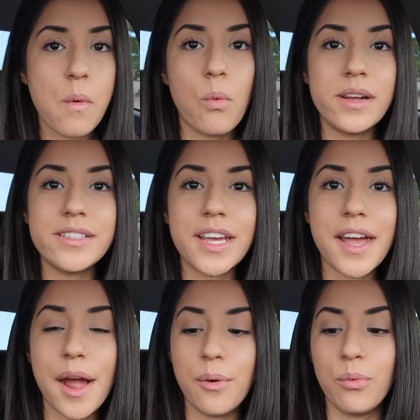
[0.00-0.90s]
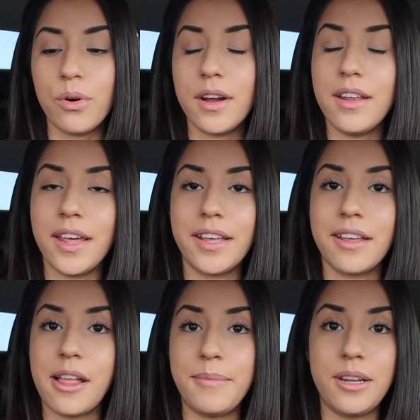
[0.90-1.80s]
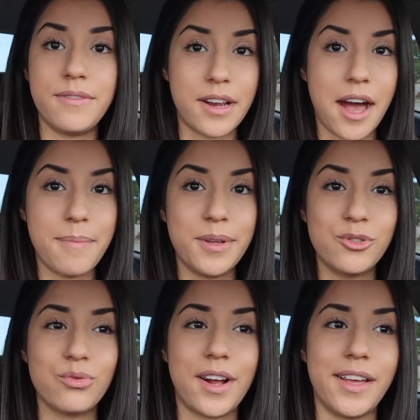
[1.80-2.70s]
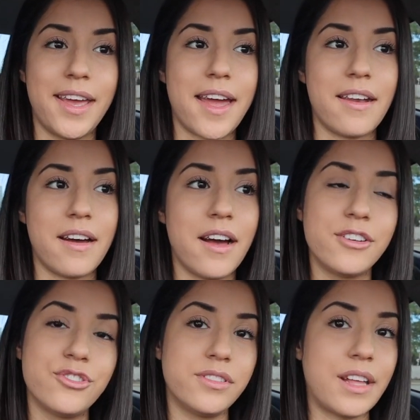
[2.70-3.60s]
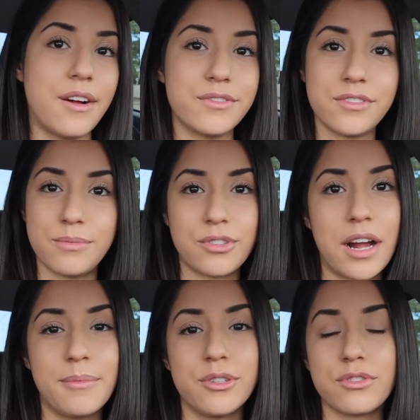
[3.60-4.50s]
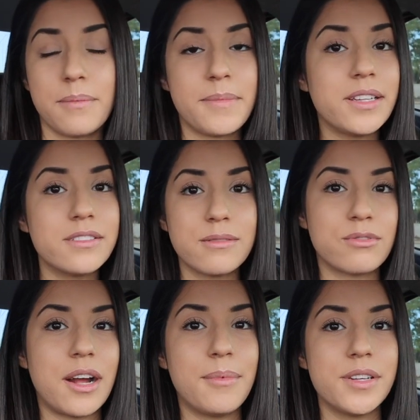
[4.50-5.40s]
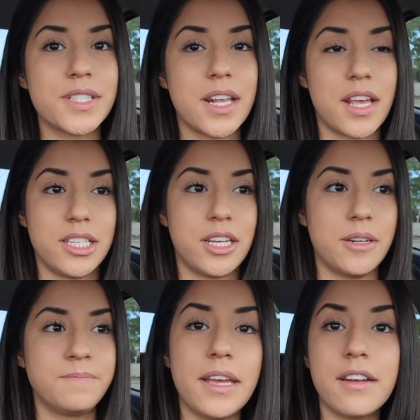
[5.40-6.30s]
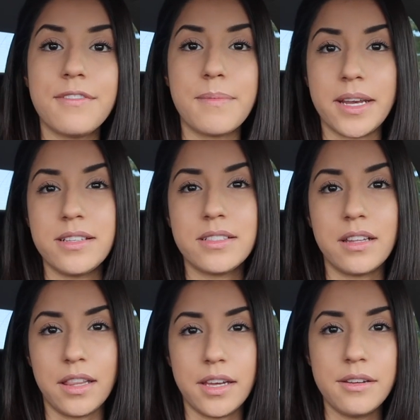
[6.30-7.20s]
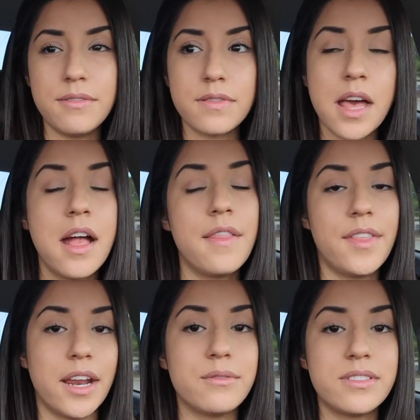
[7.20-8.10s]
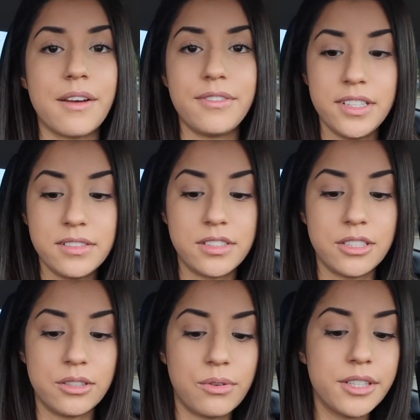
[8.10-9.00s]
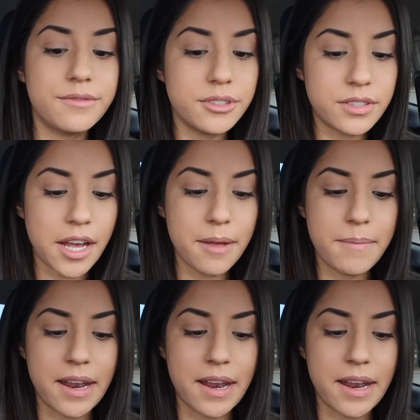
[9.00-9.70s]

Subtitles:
One day I would, like, I mean, if it happens where I get 100,000 subscribers or 1,000,000 subscribers and I can make enough money to live, then I would definitely consider going full-time.